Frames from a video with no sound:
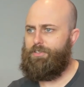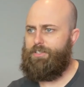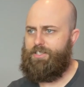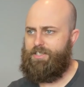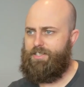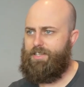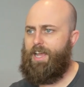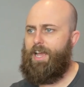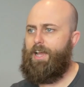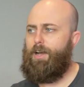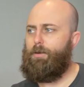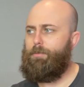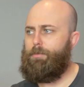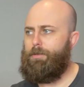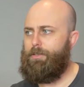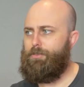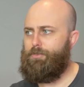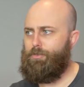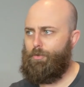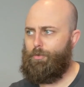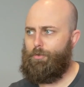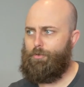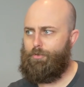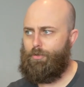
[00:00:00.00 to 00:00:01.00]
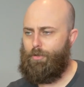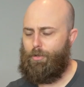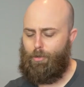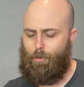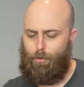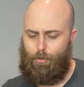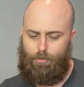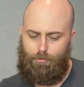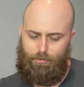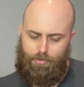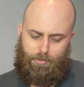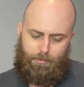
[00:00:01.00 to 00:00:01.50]
scale, but it's also
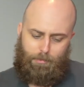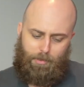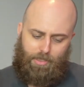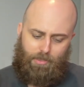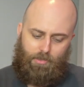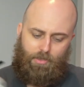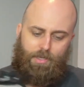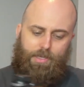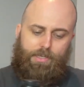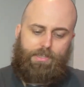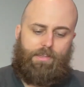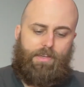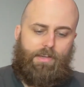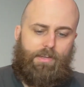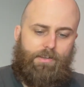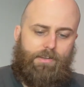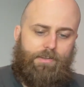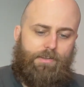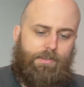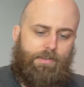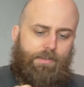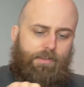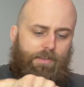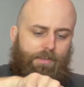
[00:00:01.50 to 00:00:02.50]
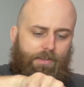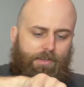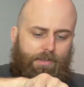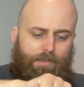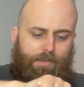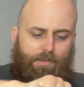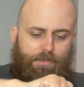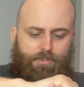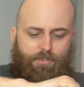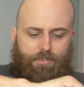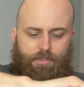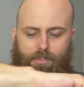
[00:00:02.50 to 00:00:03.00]
logarithmic like that.
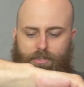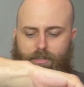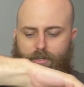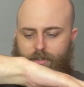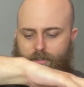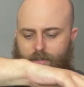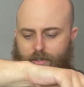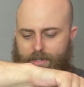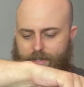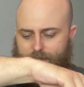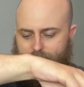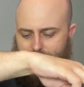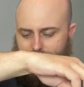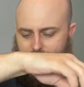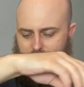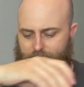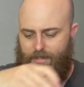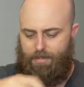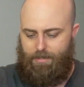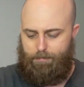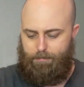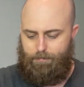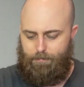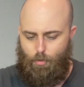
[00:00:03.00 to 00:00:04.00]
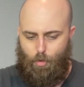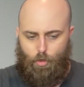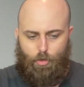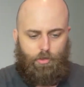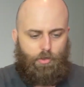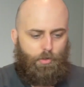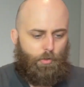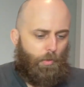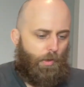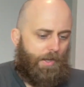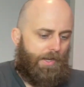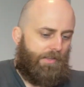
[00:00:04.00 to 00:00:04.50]
So, you know, like a
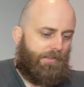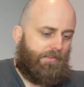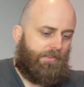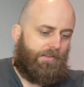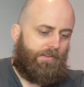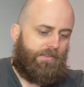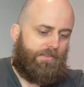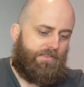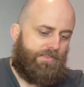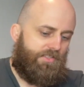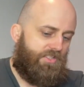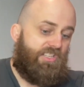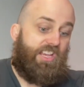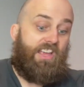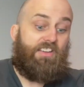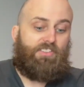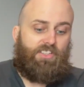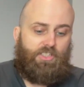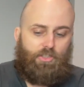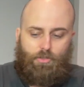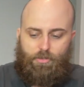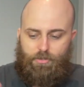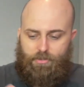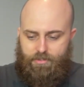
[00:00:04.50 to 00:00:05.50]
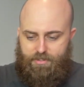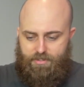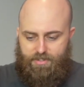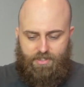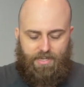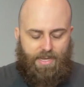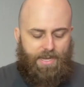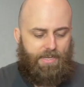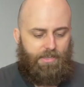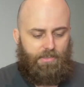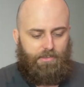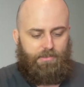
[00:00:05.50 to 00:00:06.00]
earthquake that is 7 on the
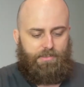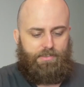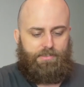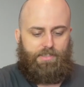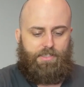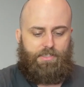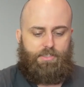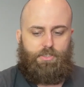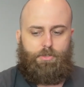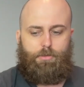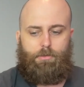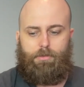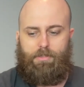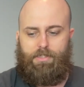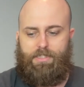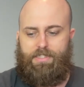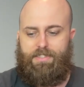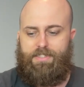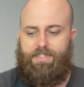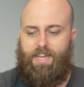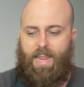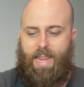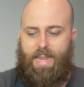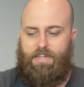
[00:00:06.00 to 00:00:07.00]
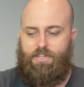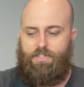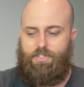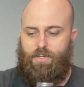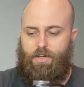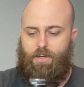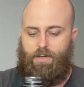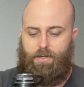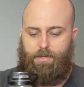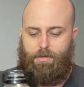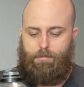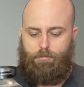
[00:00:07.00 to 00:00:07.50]
scale is actually 10
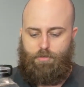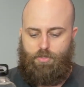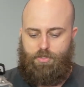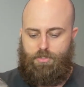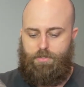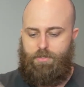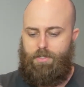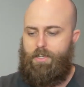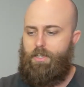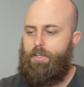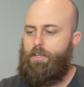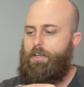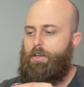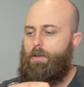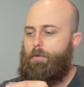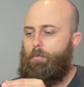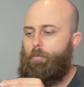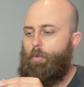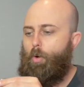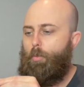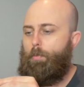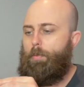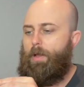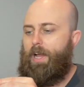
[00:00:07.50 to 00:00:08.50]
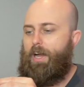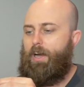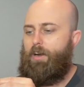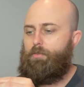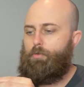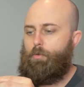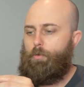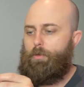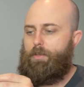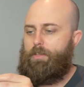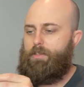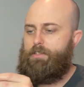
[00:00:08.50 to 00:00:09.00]
times more
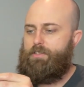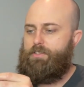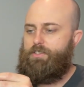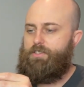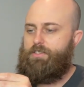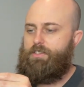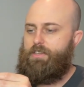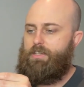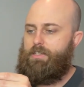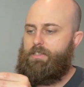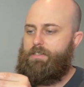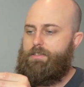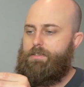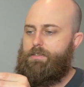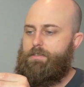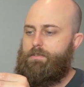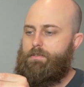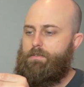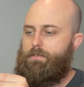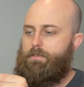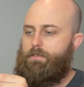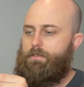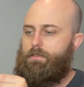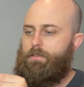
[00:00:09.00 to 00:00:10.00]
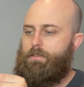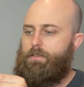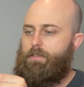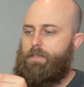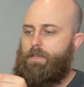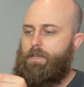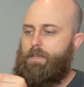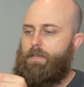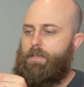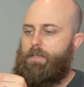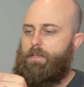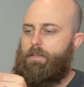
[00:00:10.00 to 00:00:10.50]
powerful than a 6.
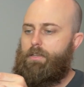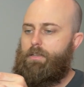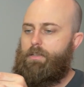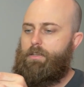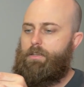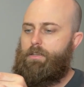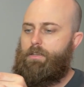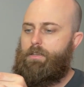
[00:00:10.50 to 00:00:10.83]
Okay,